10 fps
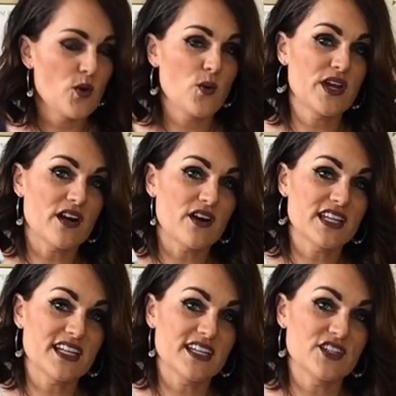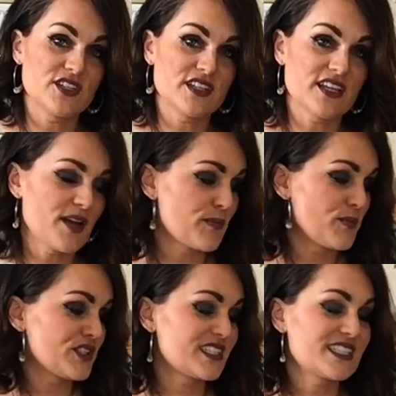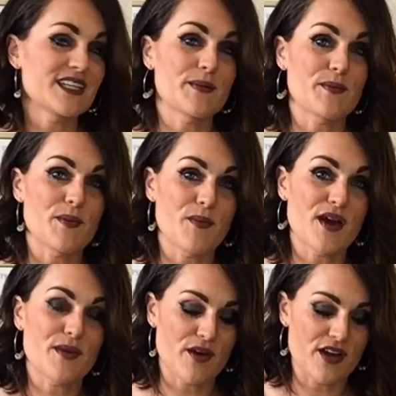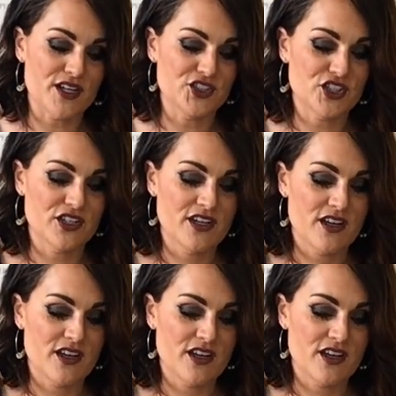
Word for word: We are going to put some Mod Podge